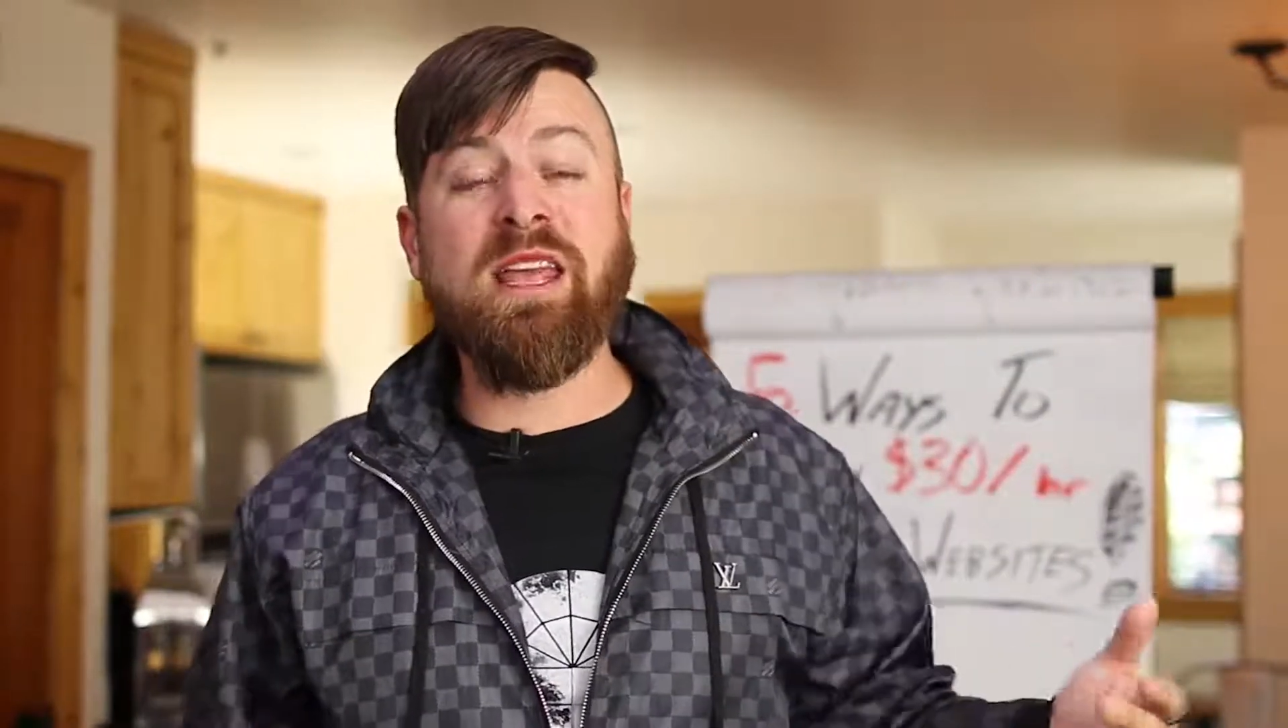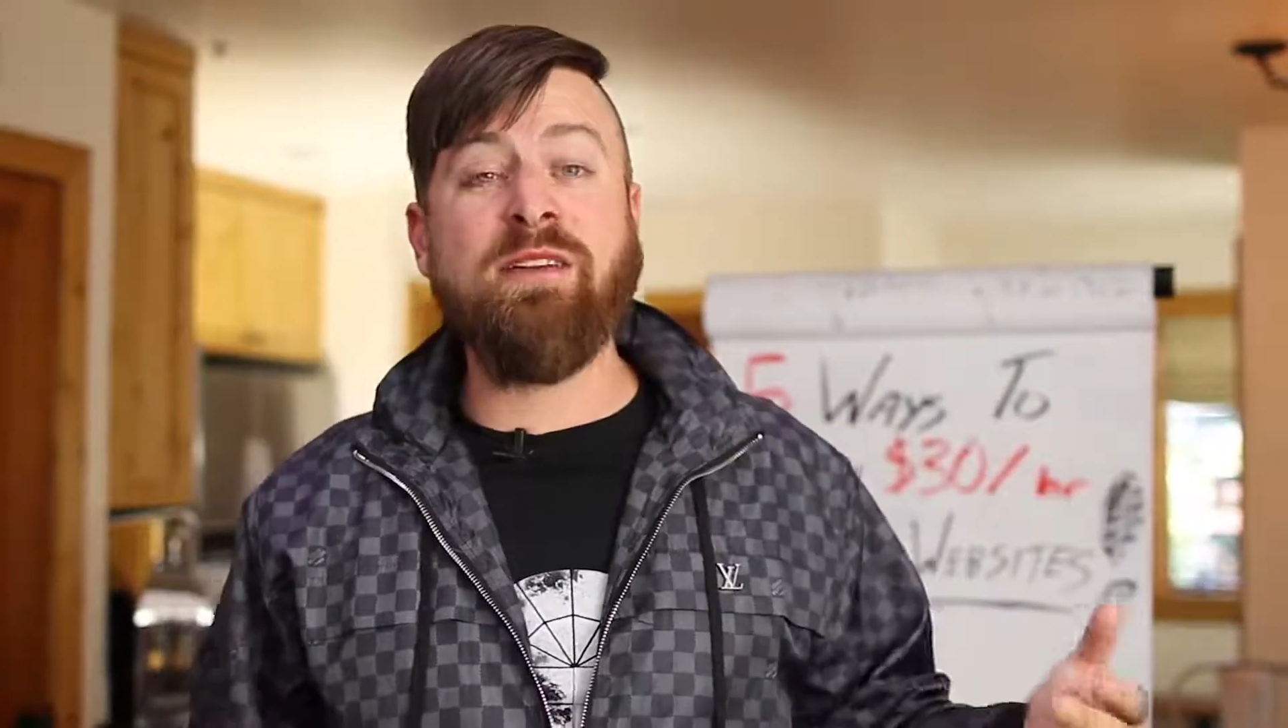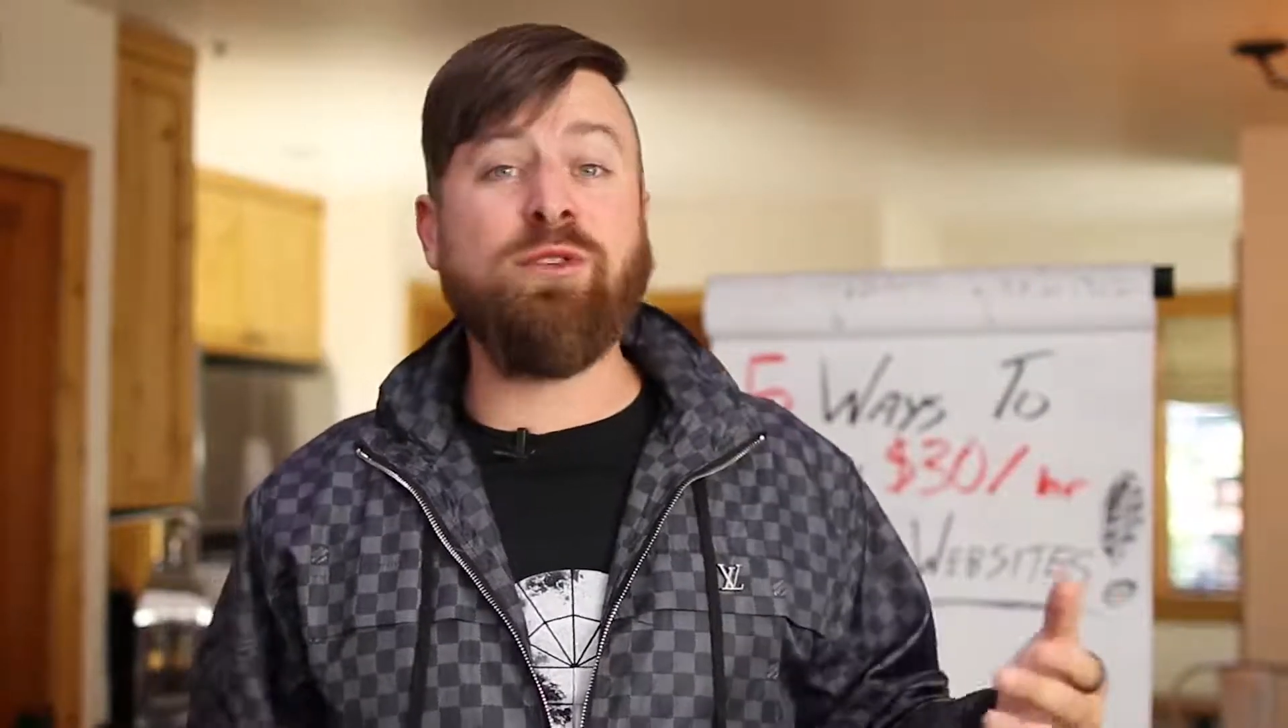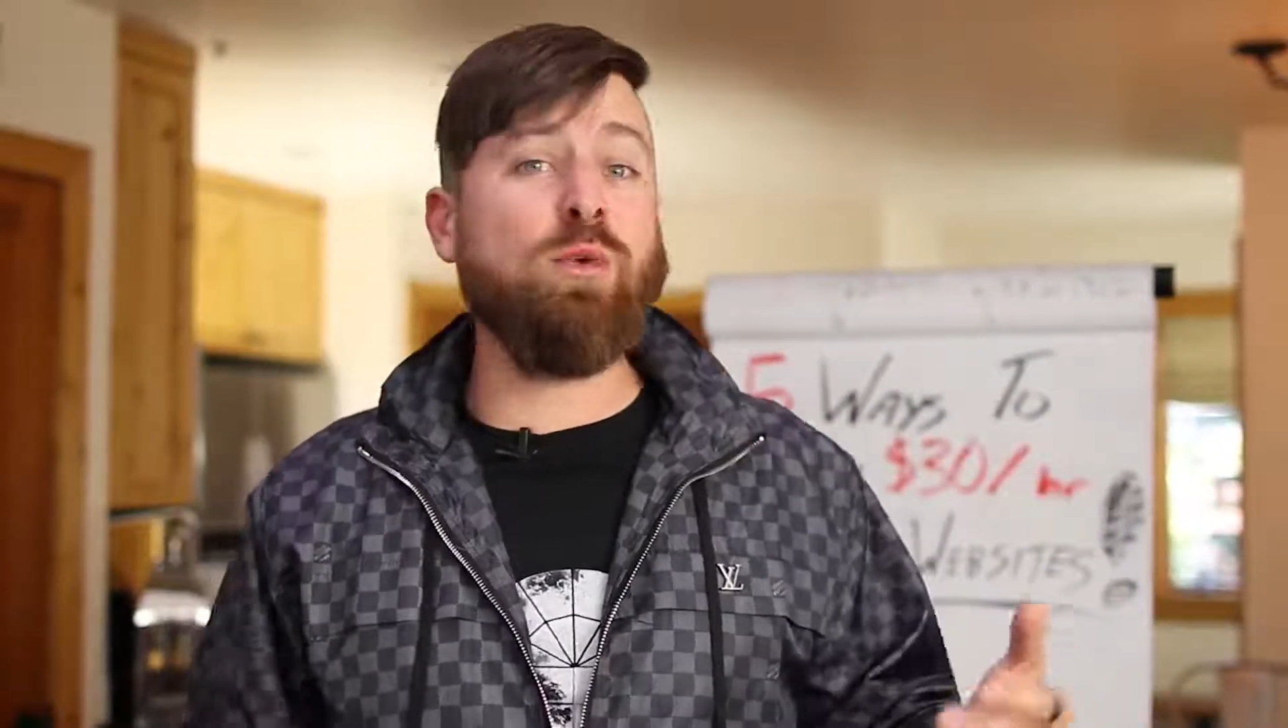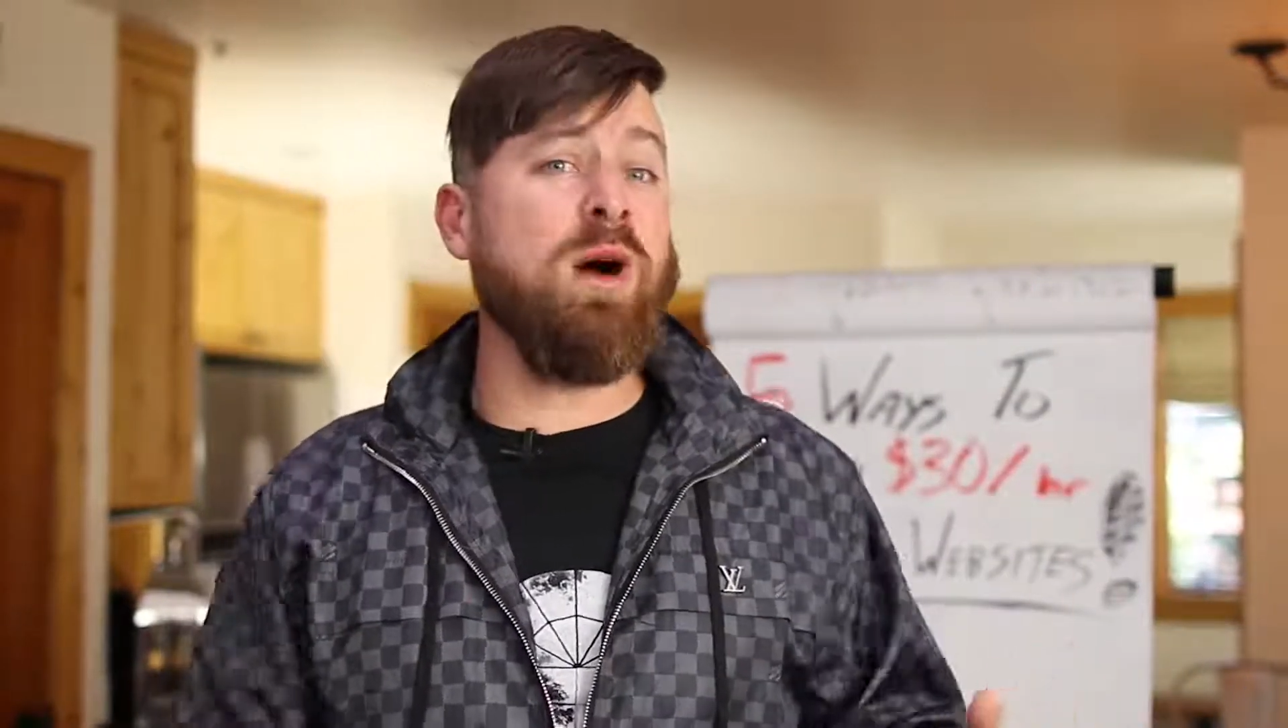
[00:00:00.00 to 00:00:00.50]

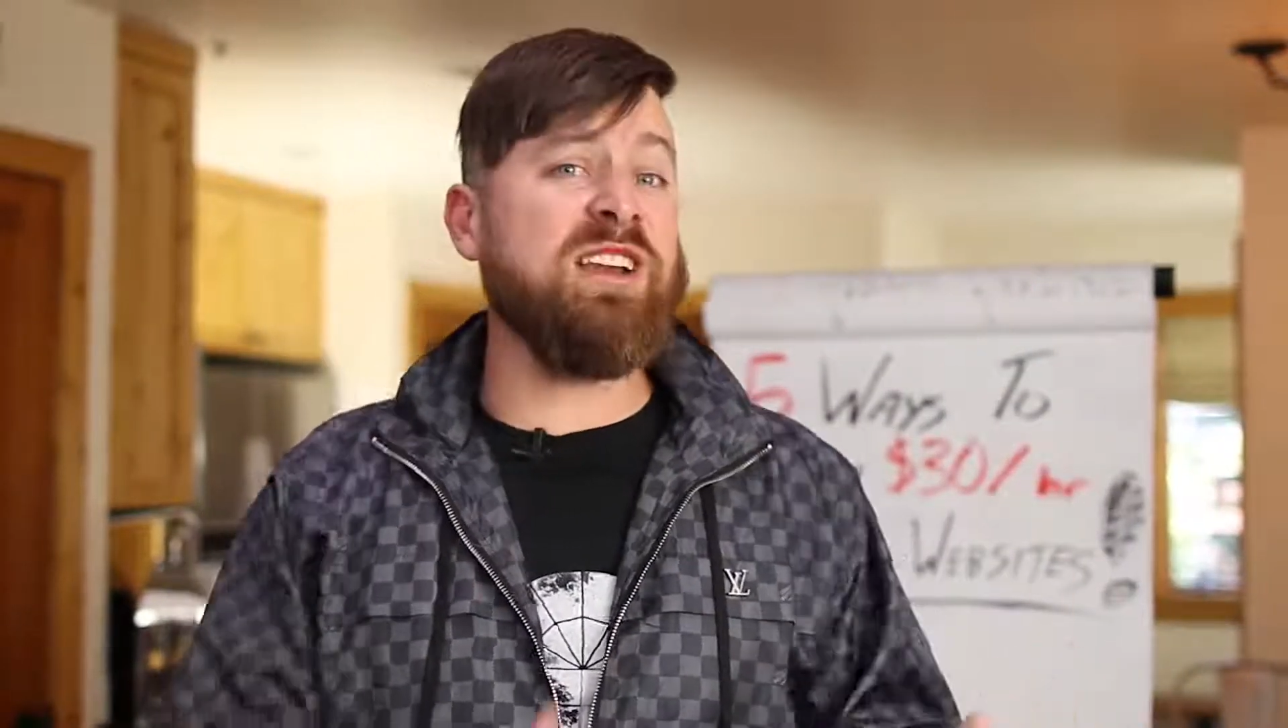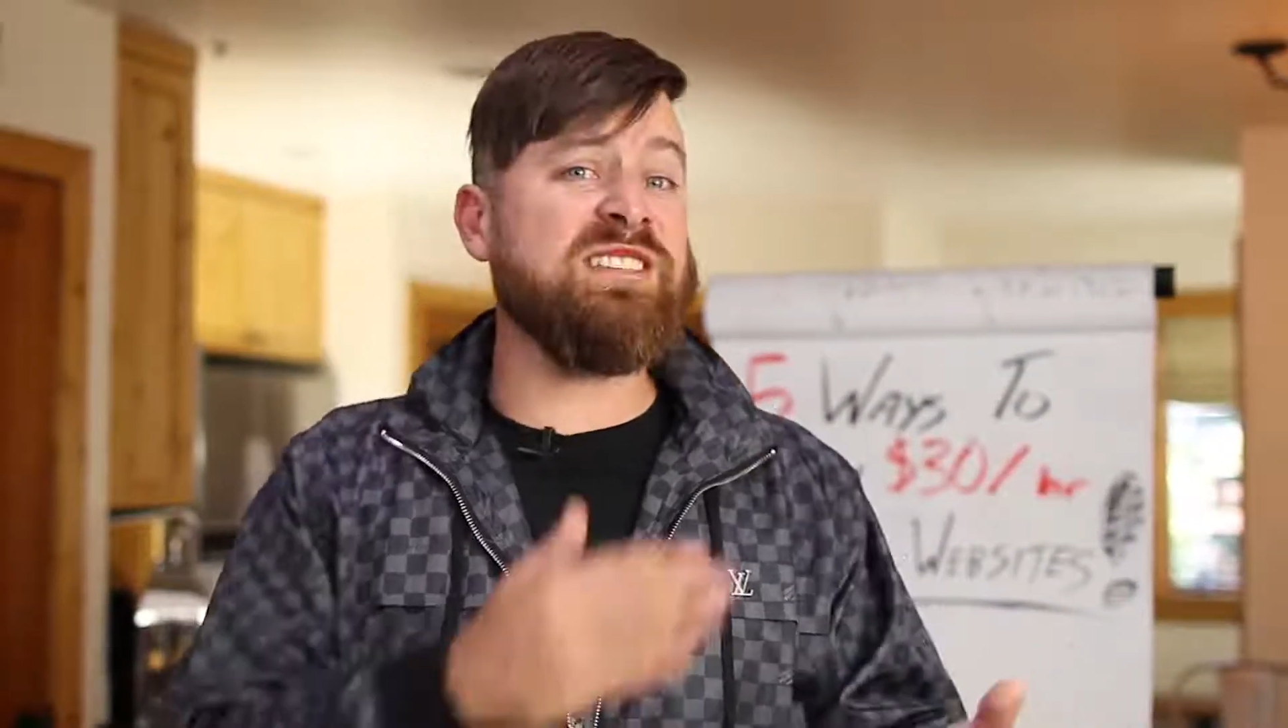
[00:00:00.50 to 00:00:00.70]
if you want